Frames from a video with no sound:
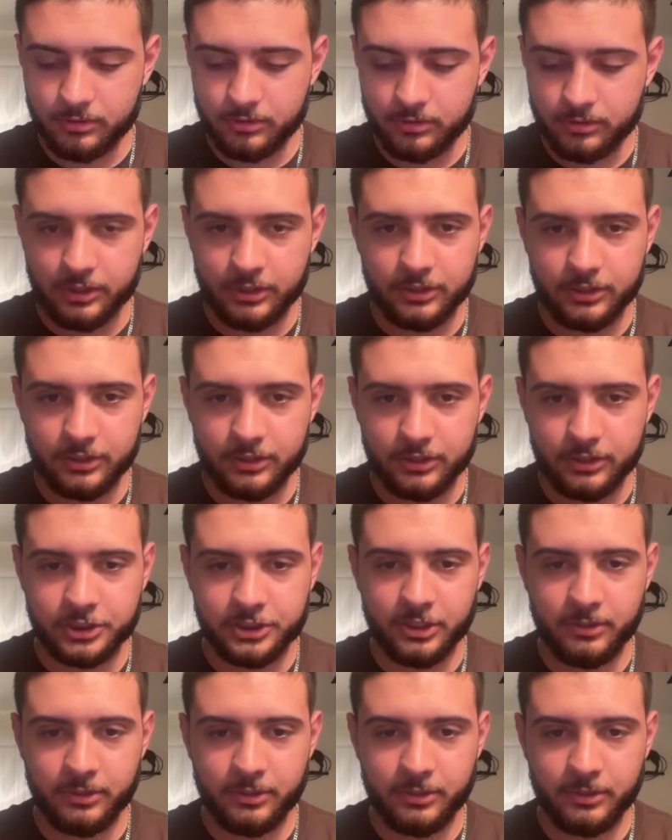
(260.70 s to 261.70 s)
It
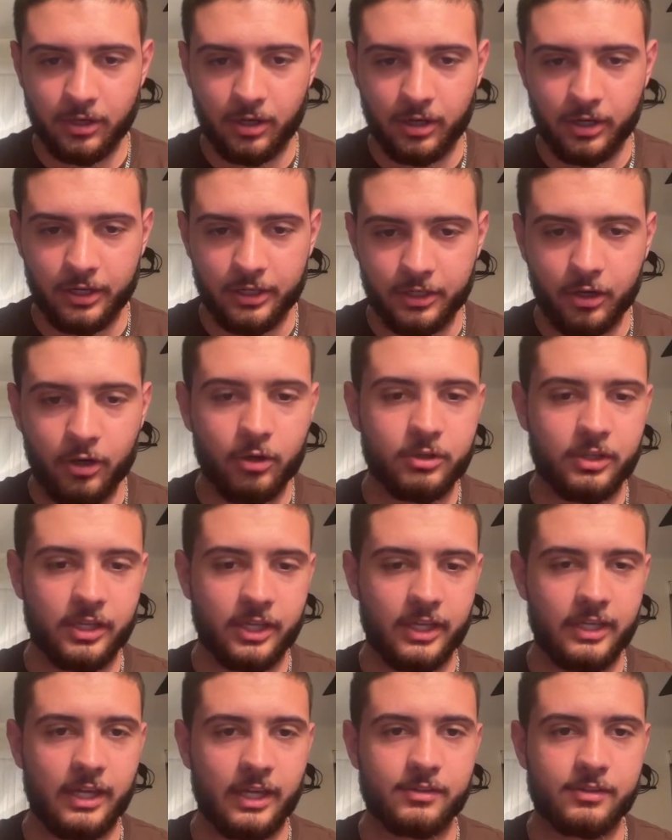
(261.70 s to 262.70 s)
should be on.
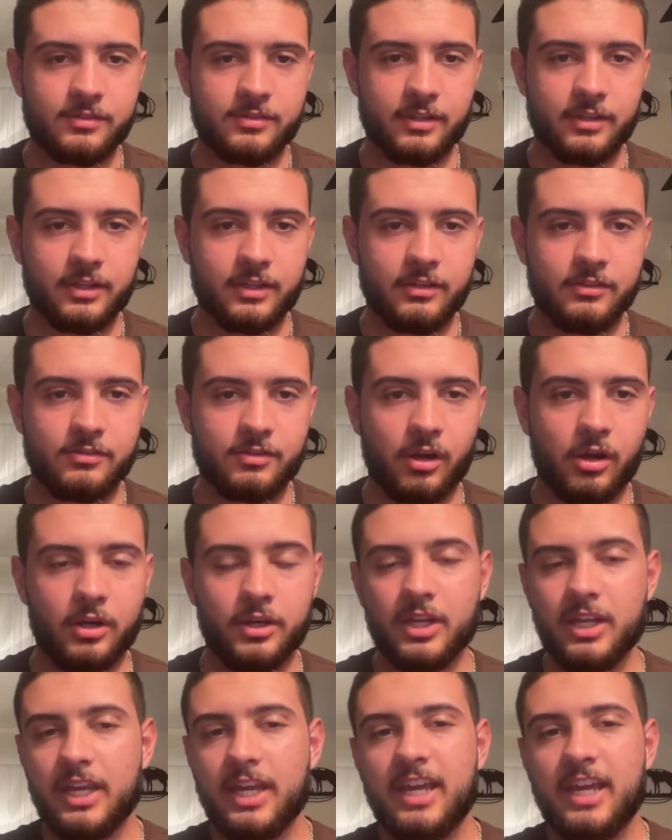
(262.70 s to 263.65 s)
Okay, yes, it is on.